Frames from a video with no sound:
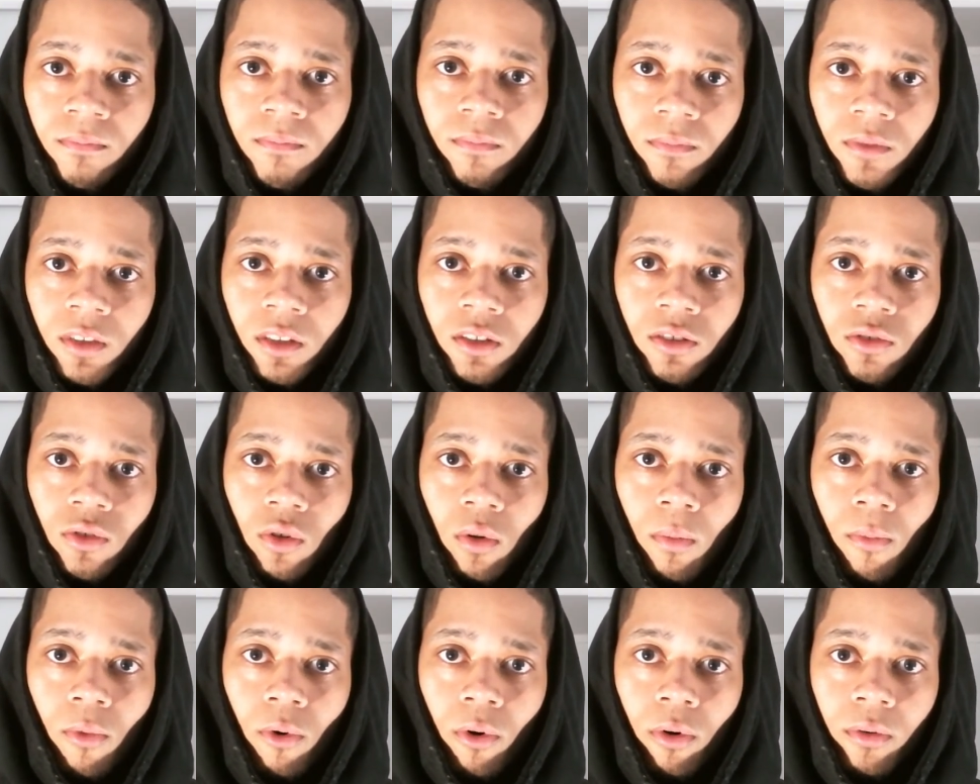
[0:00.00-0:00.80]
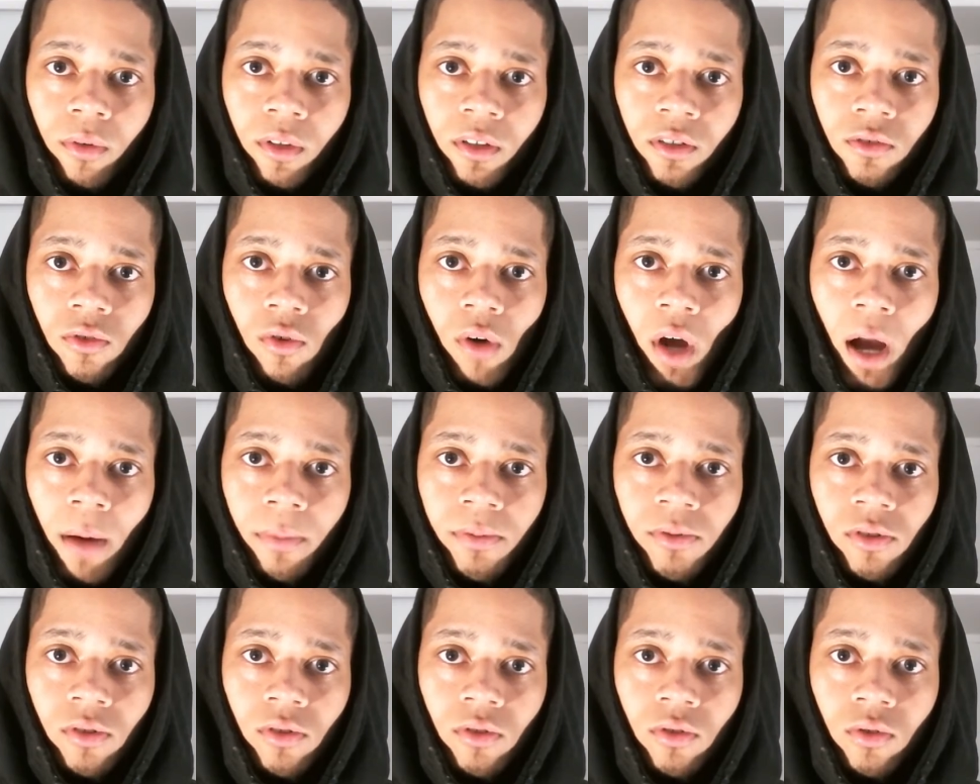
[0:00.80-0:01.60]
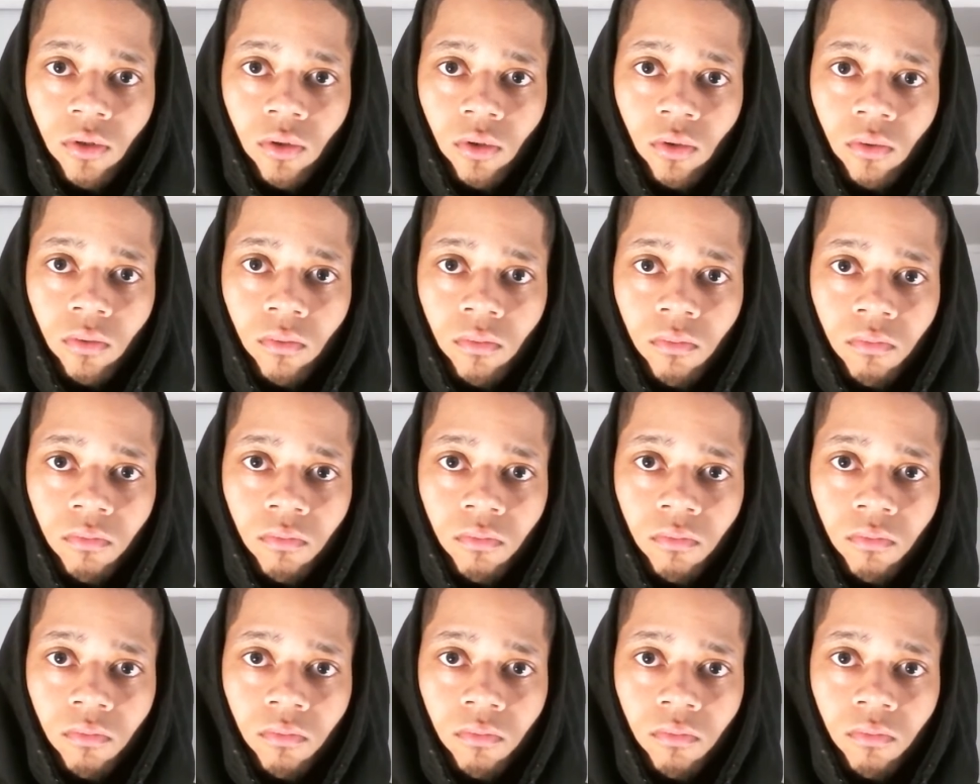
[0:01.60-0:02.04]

there's no more, there's no options to.